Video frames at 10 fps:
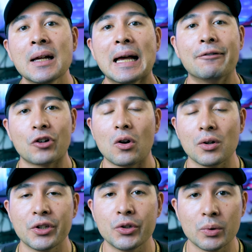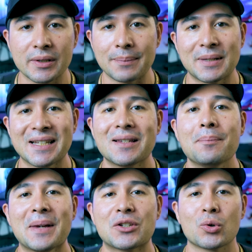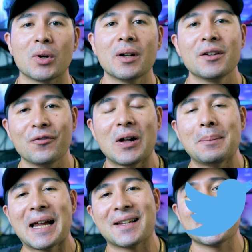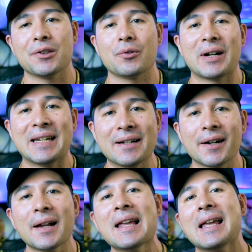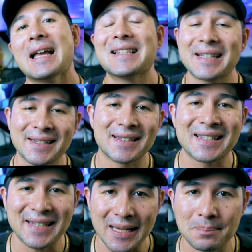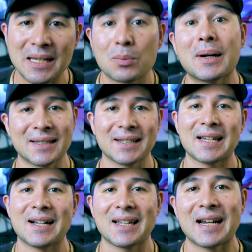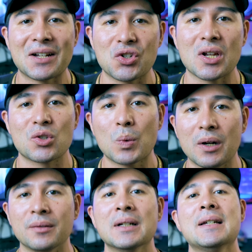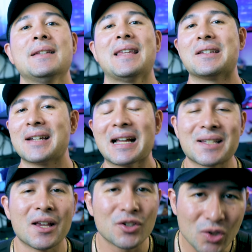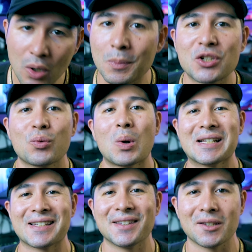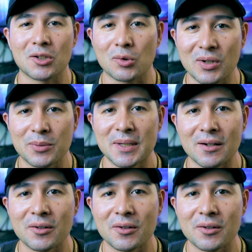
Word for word: And for all the newest updates, make sure you follow my X handle right here, as it is the same as my TikTok and IG as well. Thank you guys so much for watching. This is Chris Mizo